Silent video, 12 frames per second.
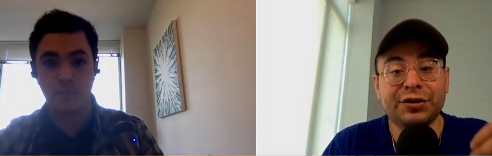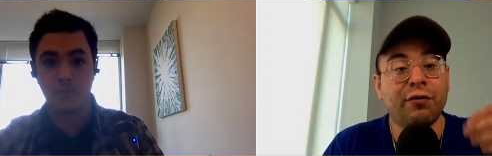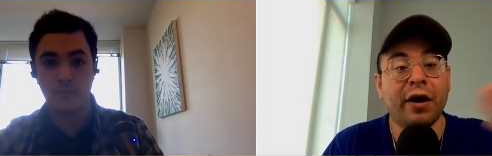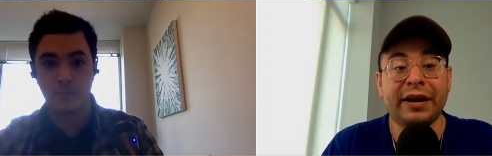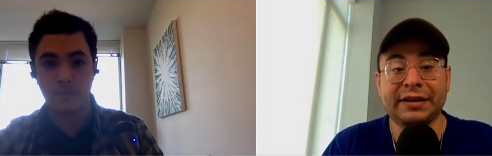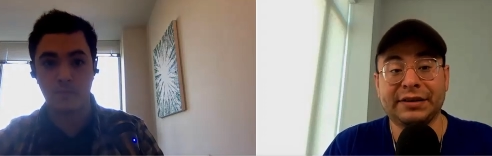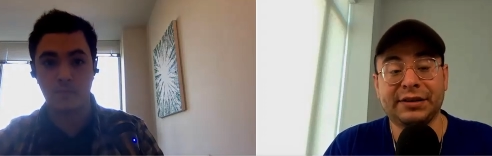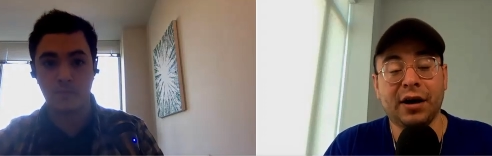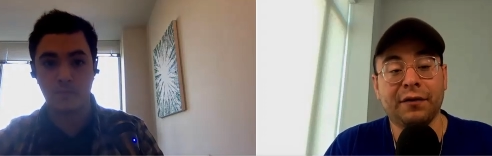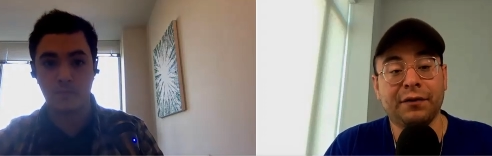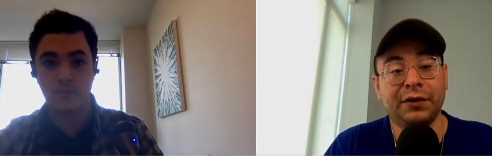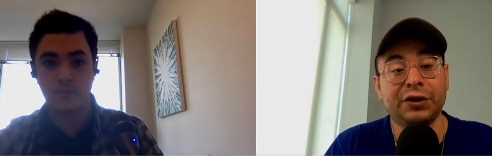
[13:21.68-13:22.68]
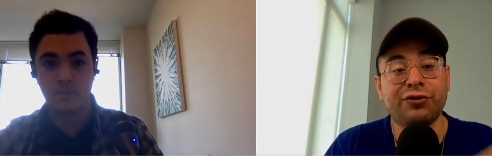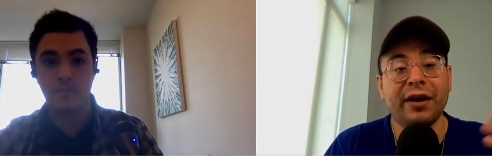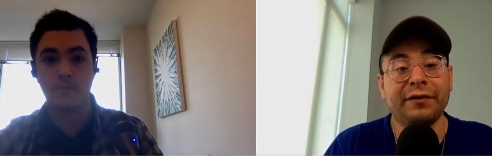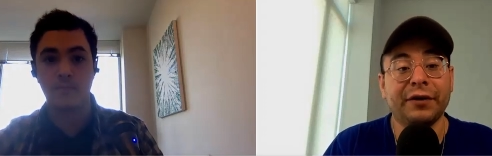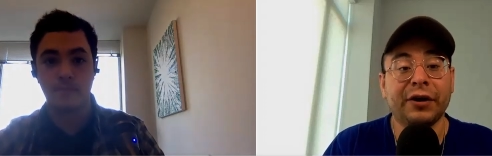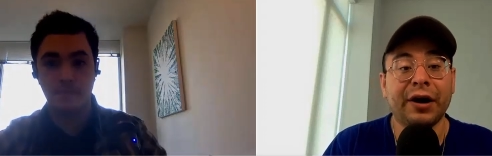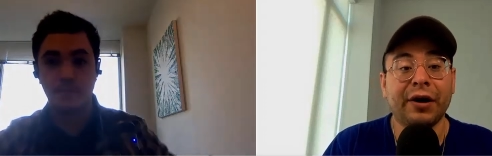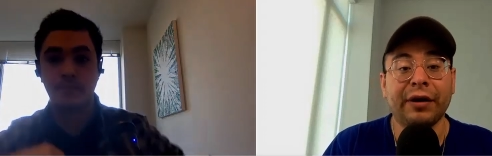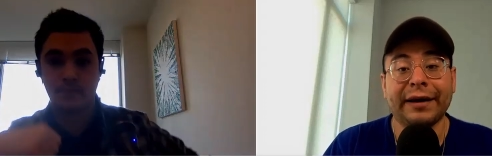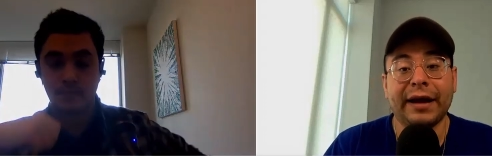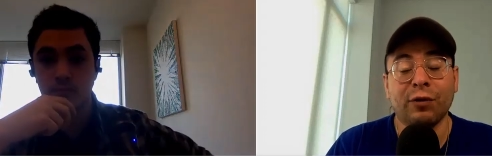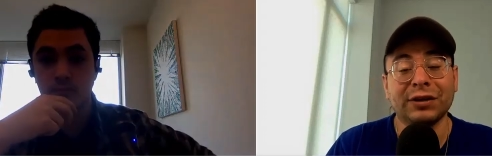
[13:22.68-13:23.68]
Speaker 1: just running stuff. They're trying to figure
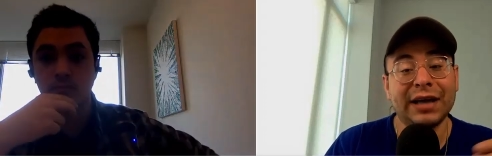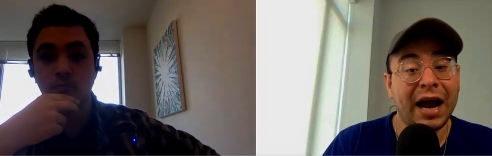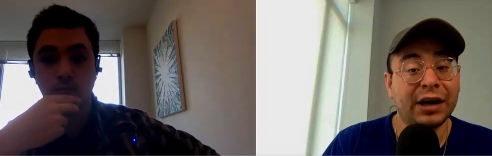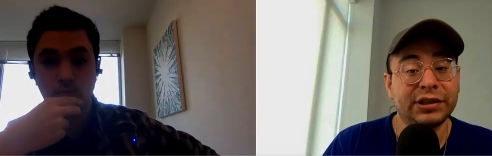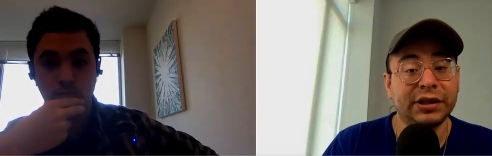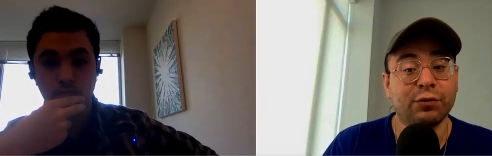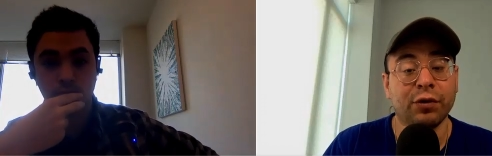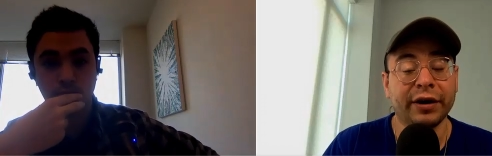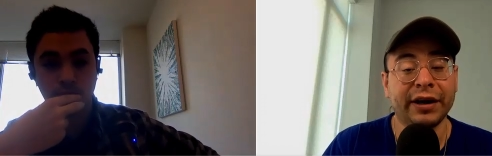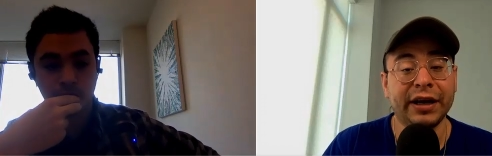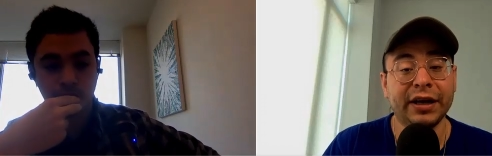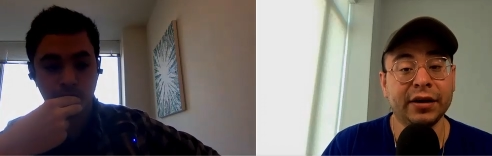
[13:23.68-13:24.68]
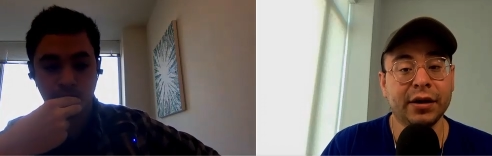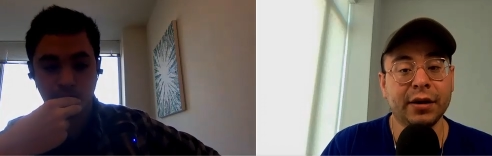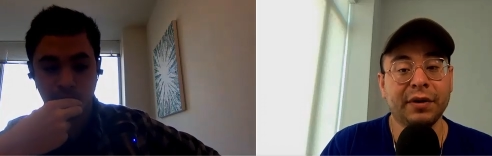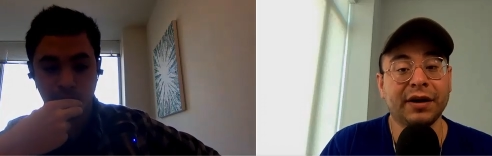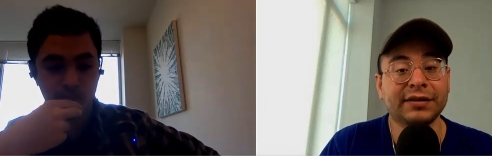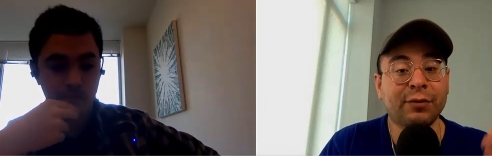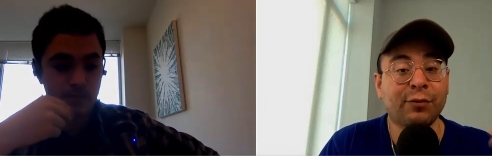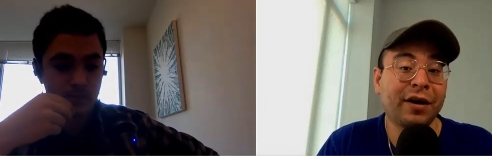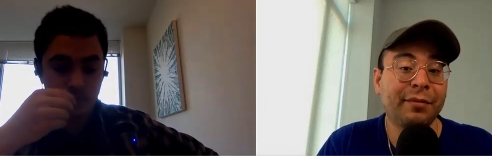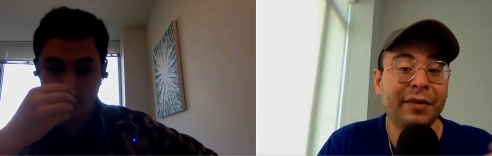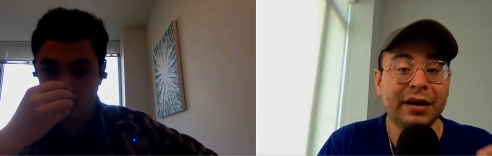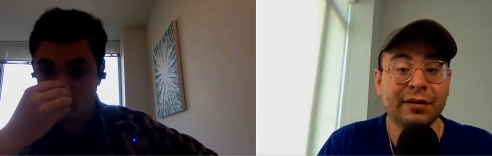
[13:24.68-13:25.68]
out, hey, what's actually working because I
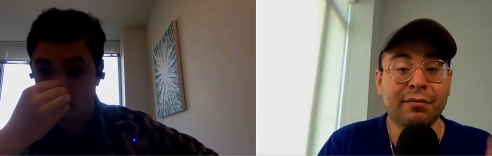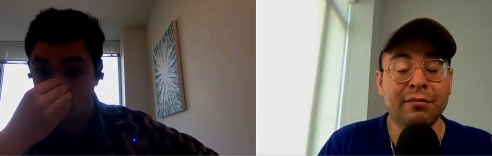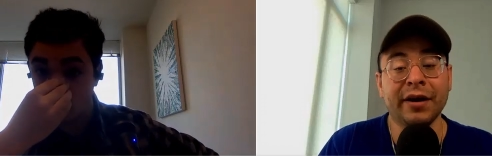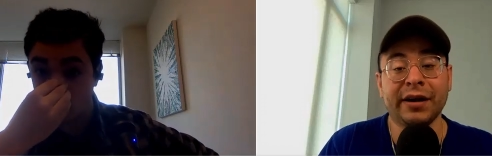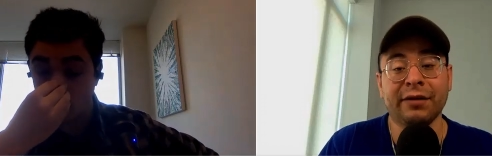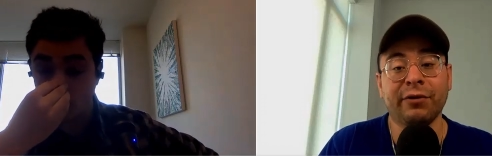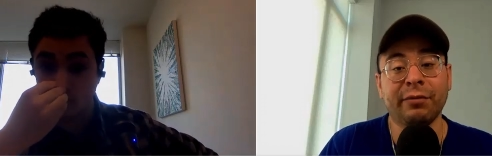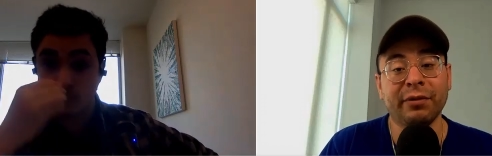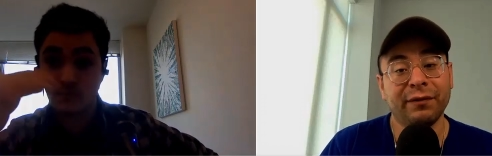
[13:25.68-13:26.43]
want to make money.